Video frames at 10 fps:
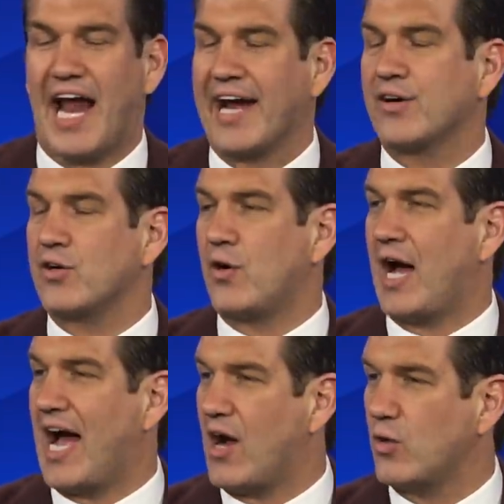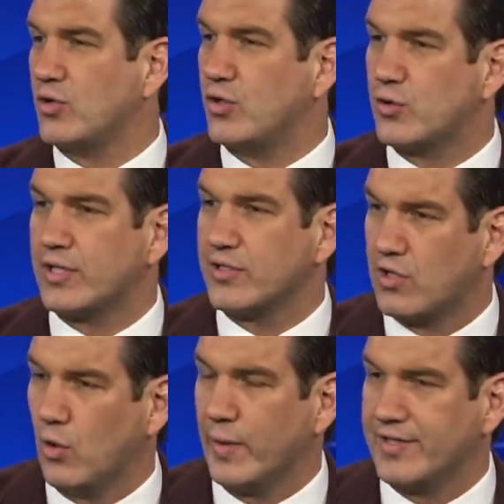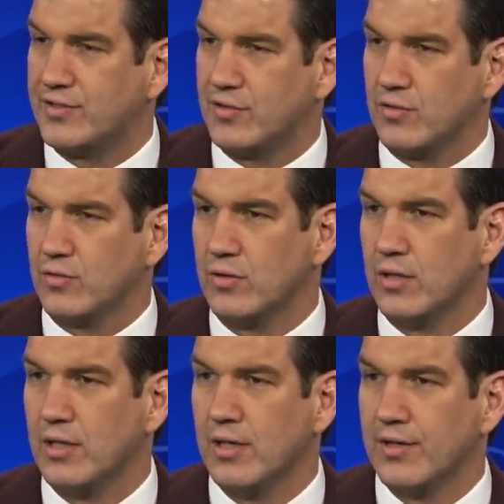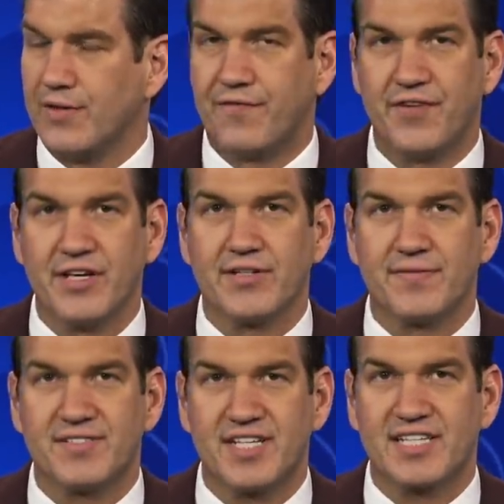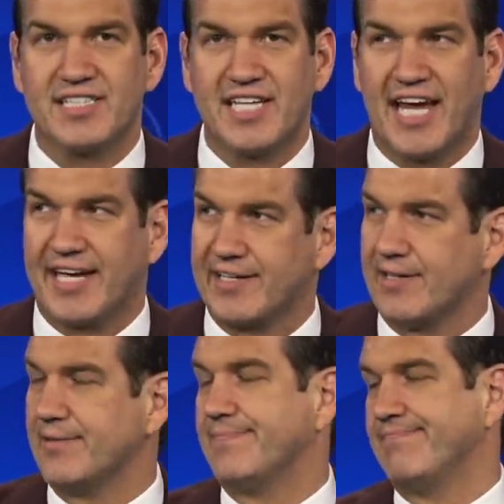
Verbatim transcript: I don't know how you can go into the field of 68 and go,